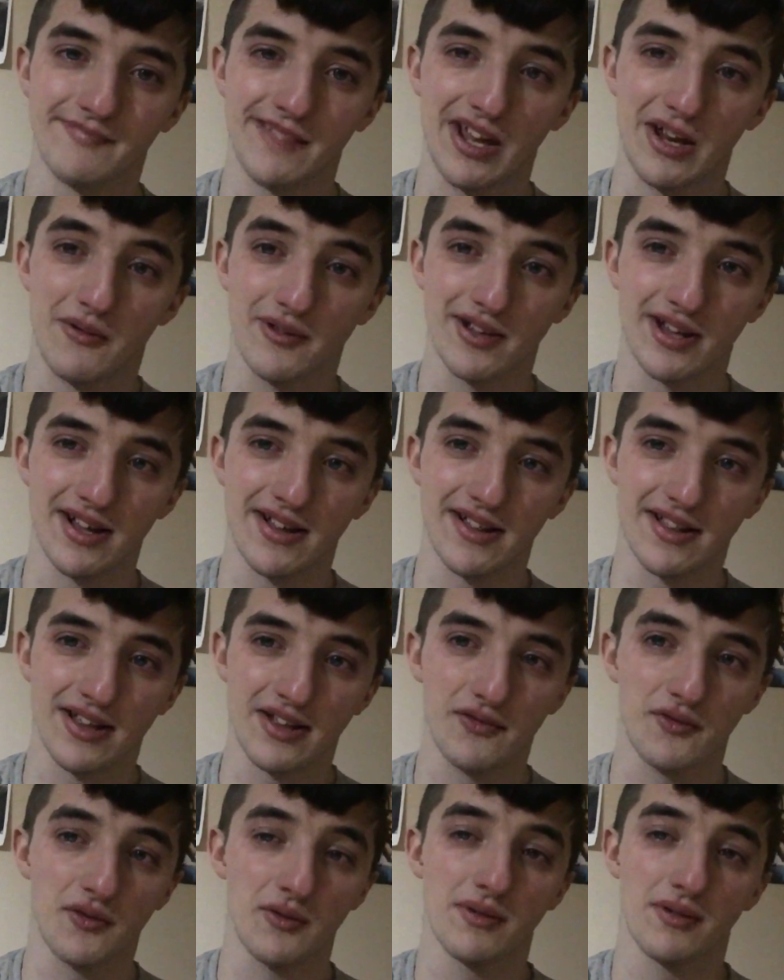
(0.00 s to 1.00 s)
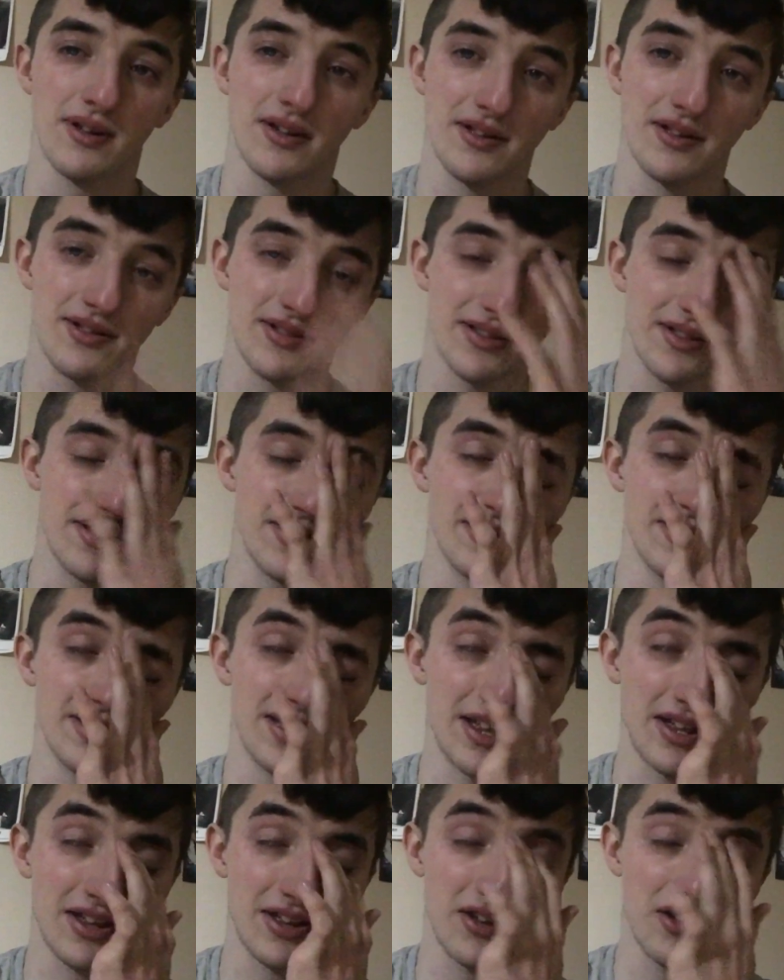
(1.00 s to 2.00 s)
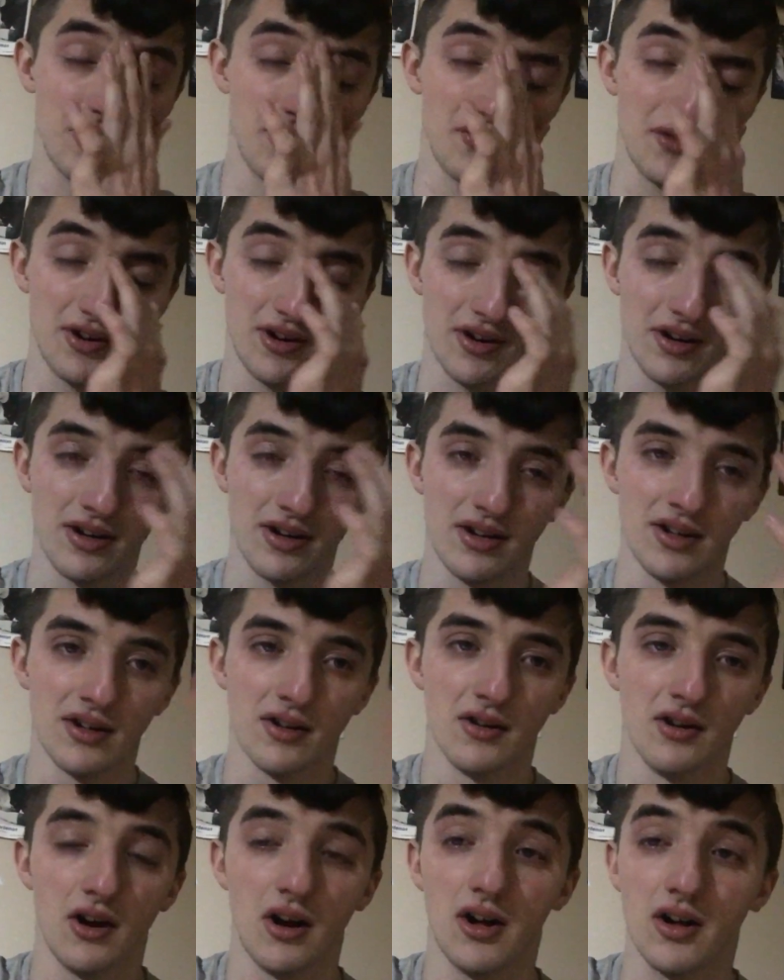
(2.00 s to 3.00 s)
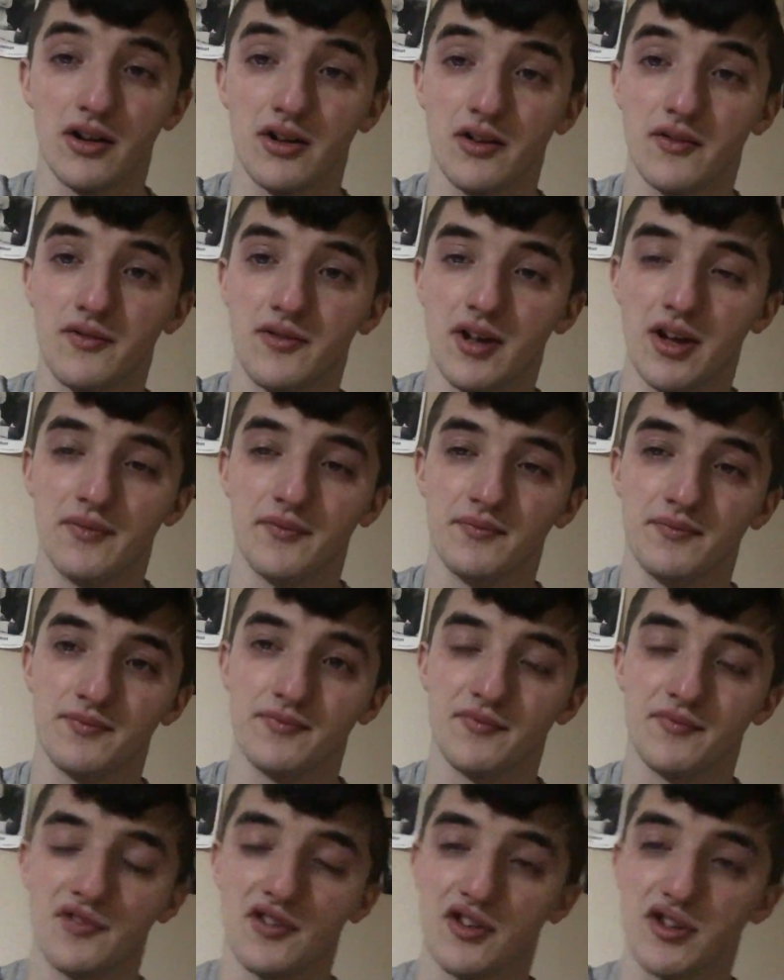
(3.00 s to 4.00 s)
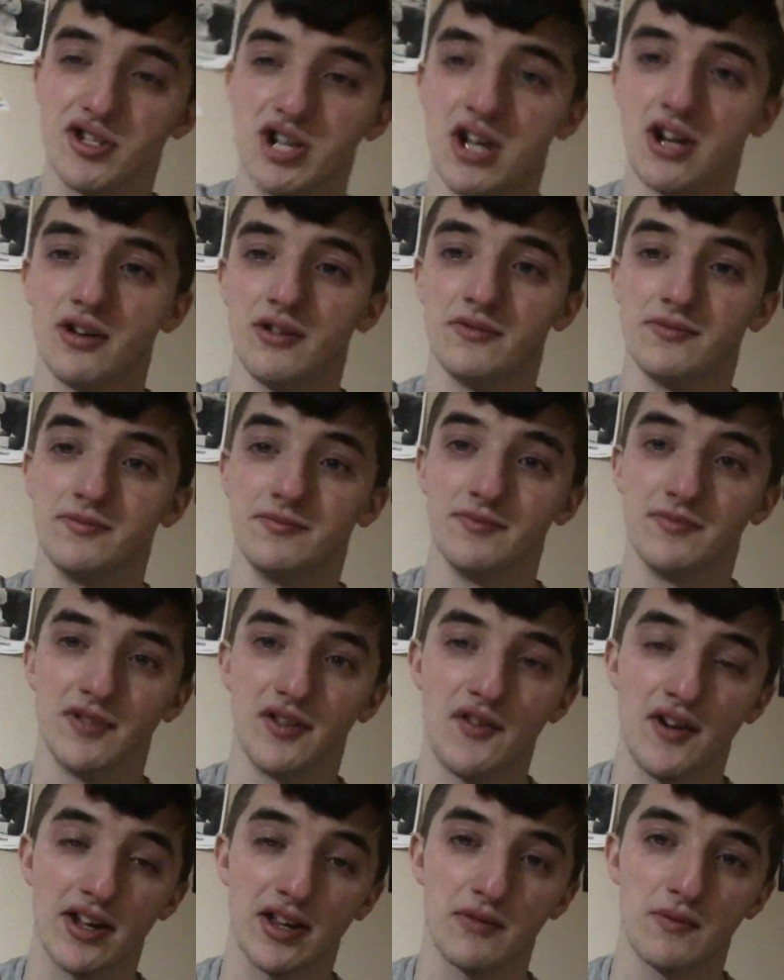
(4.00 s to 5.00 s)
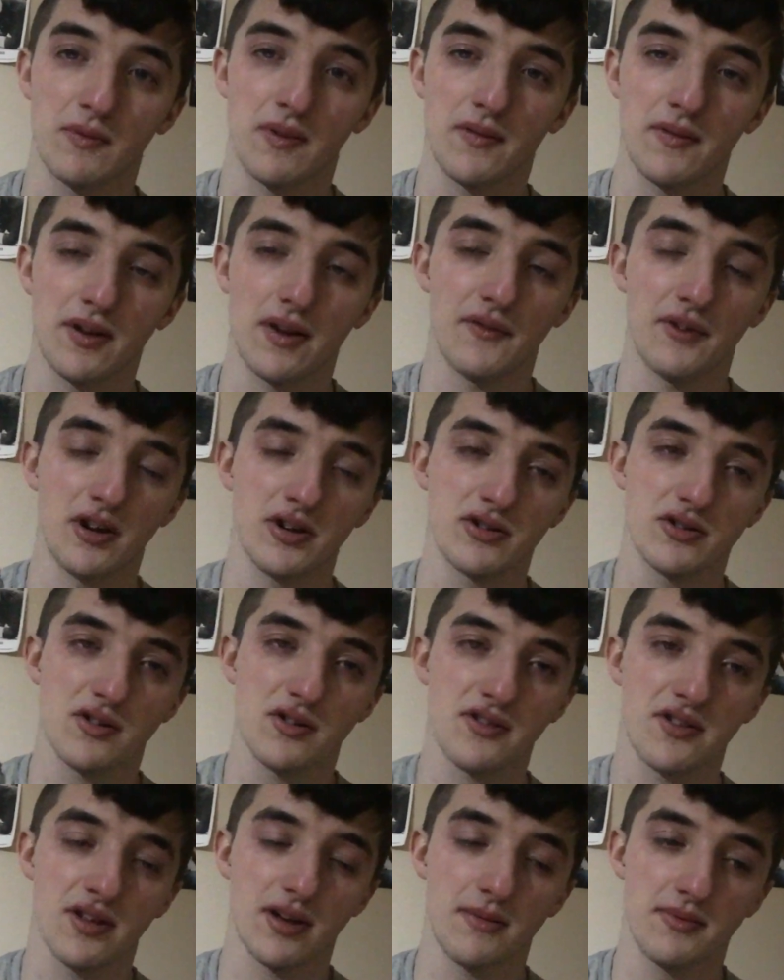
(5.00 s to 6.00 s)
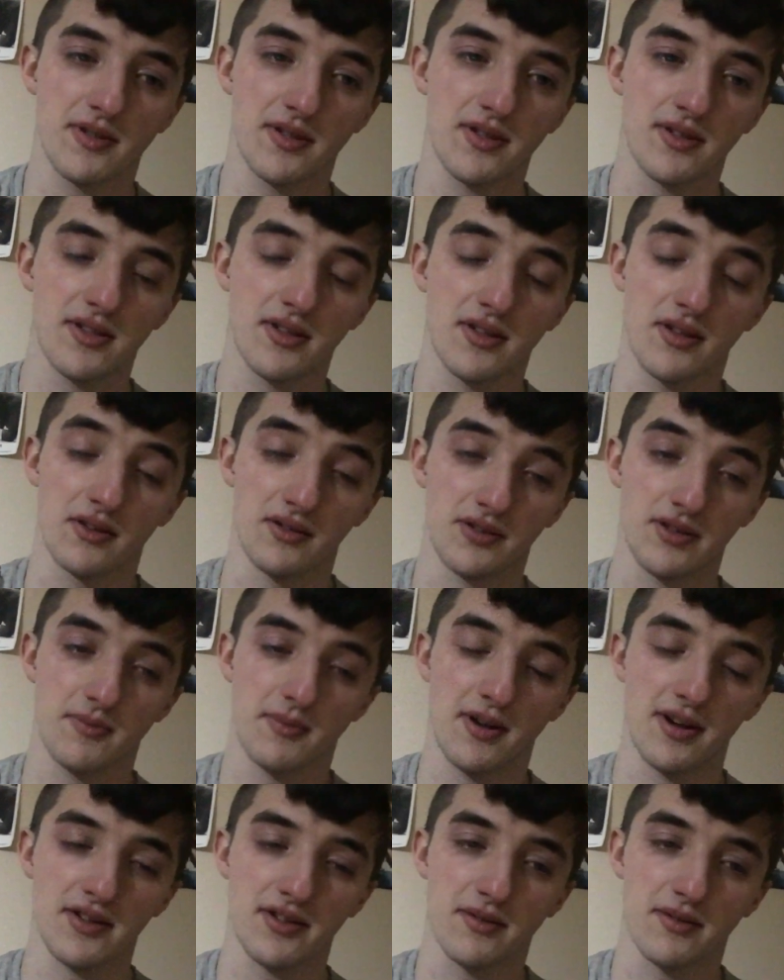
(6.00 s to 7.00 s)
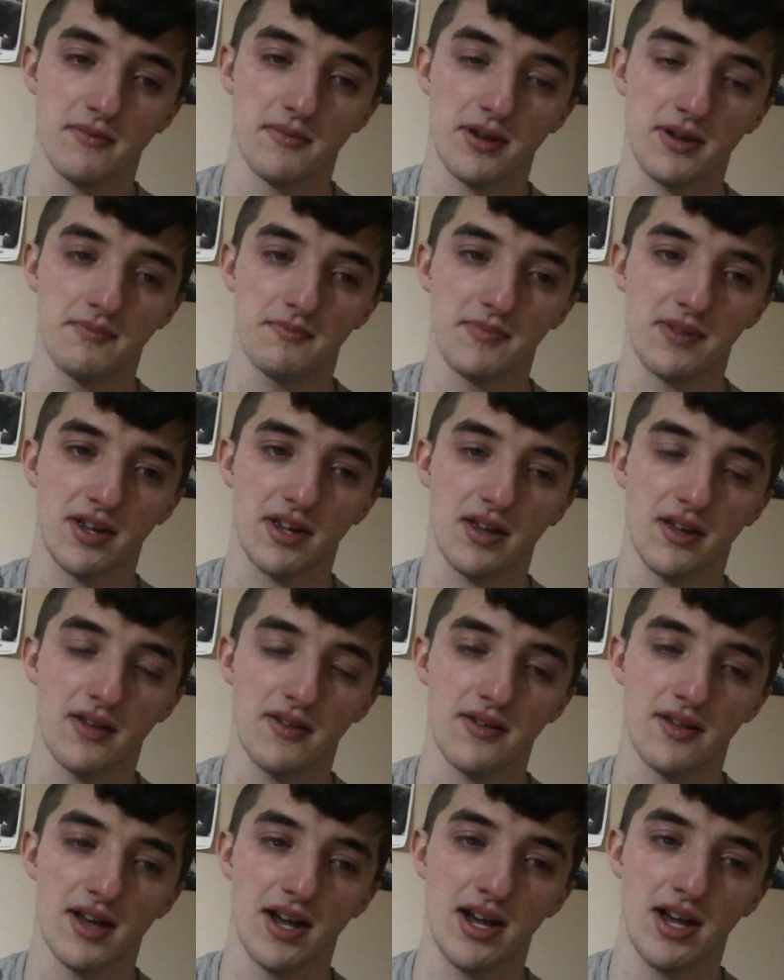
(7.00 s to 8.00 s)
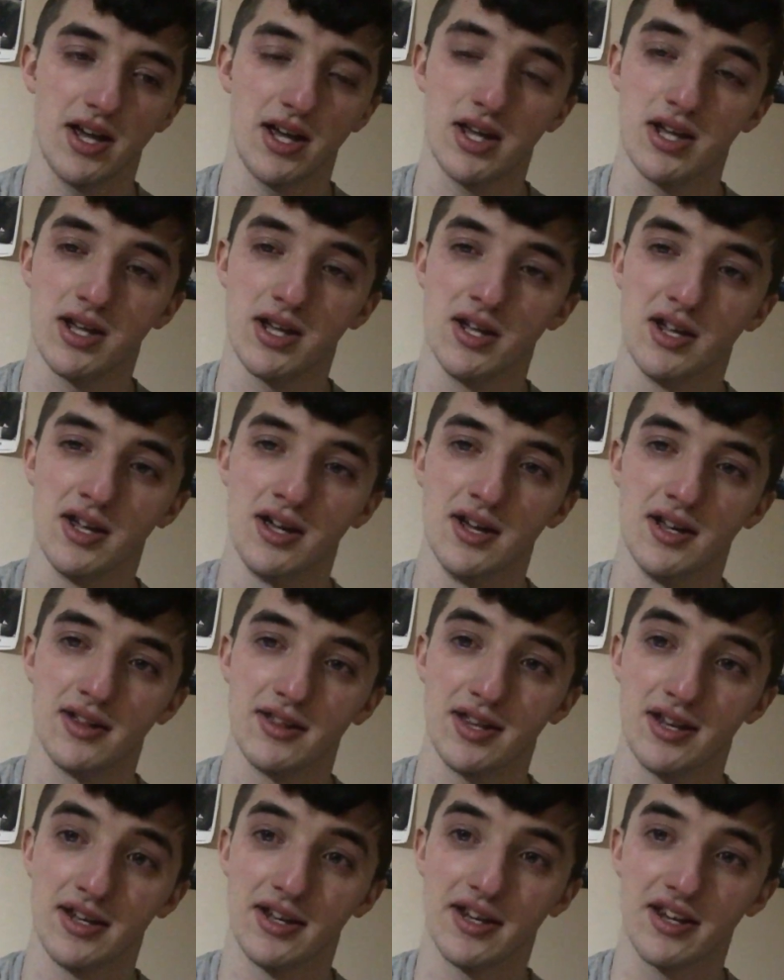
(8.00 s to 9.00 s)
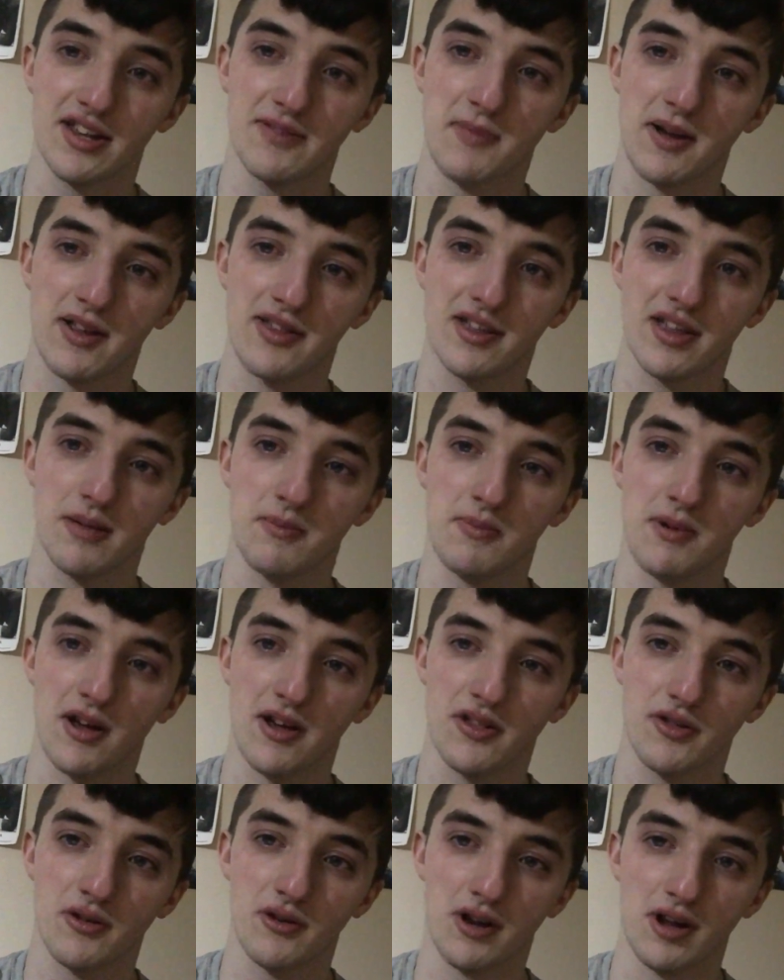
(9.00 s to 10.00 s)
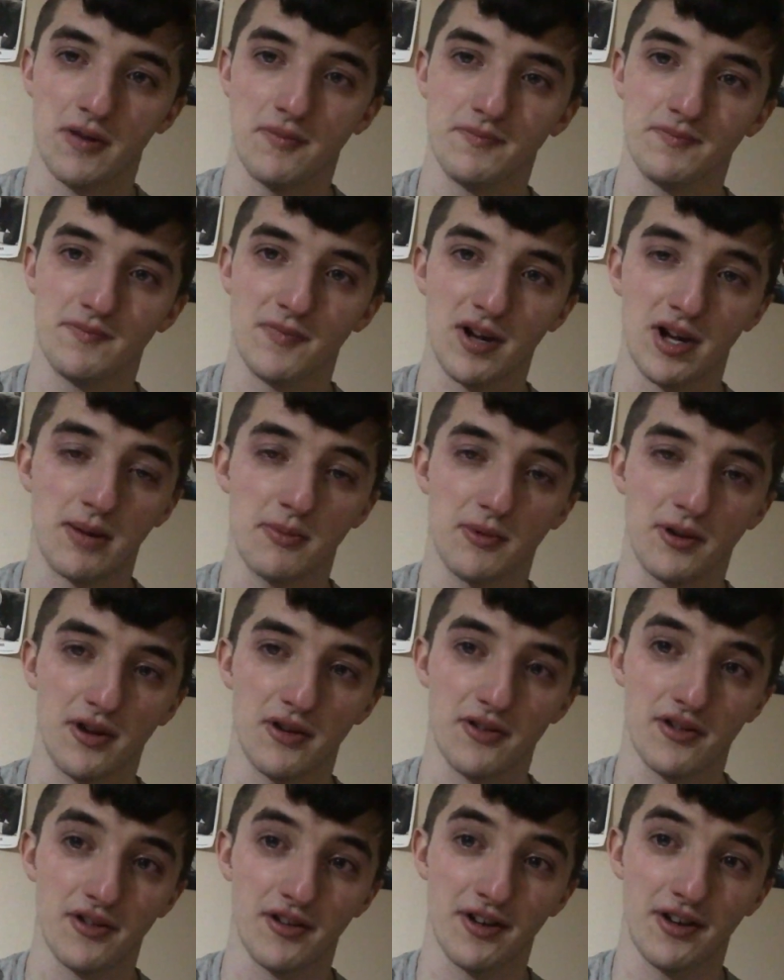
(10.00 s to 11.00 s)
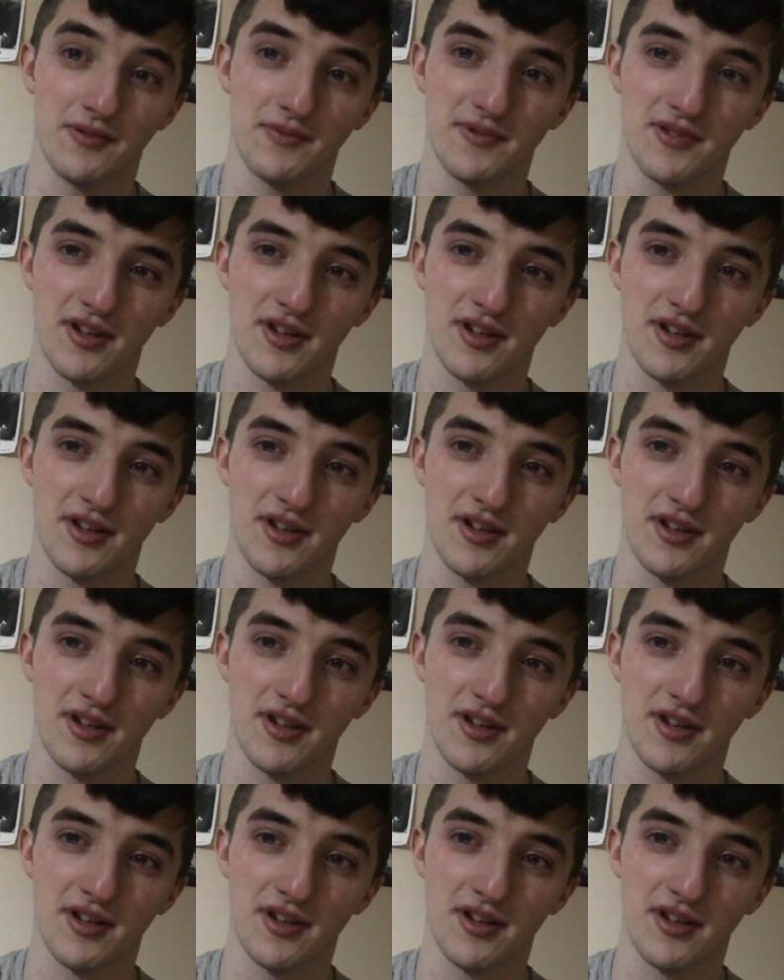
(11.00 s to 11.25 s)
It was Christmas fun. Thank you for all you've done for the channel. The fact that we even have 100 subs is still a surprise to me because I didn't expect to get past 30 a couple years ago.